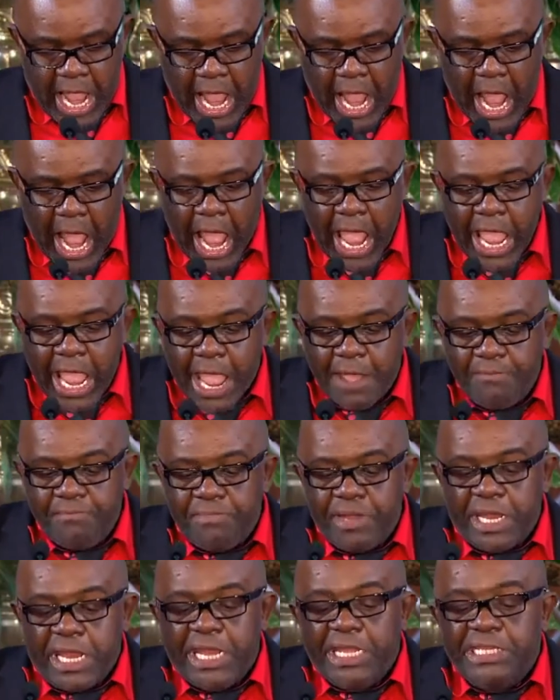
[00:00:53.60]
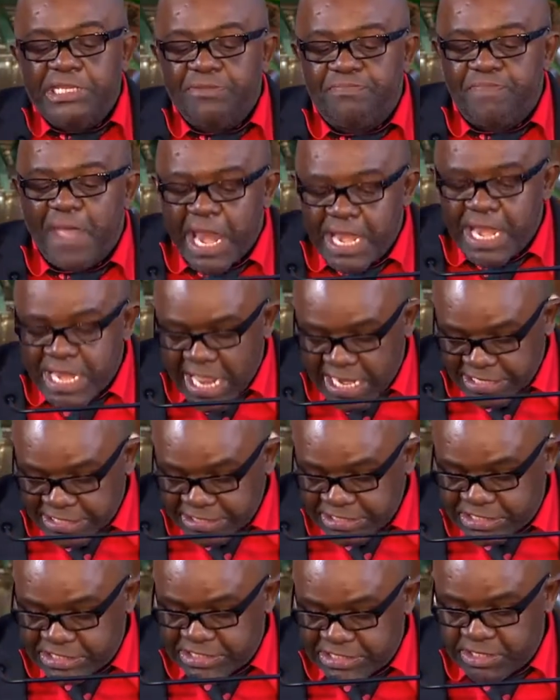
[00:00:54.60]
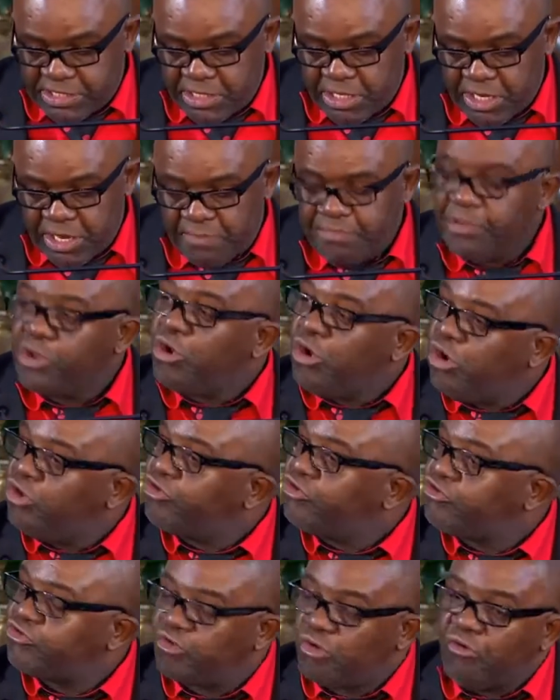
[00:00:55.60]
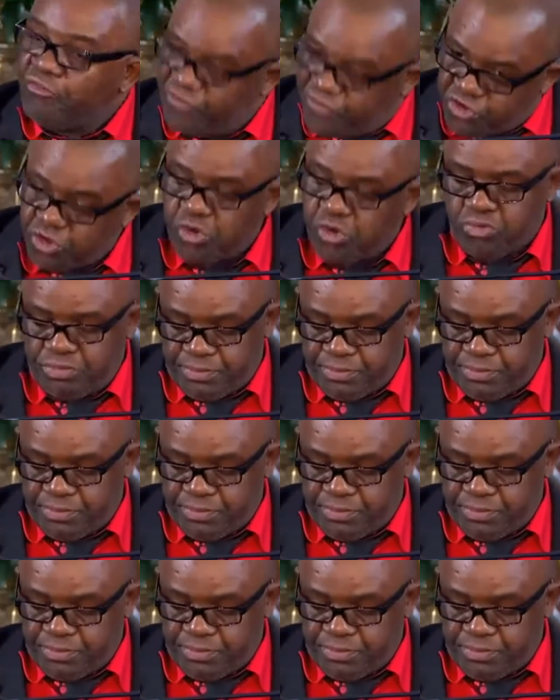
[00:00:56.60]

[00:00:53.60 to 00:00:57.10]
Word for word: I am independent because of you.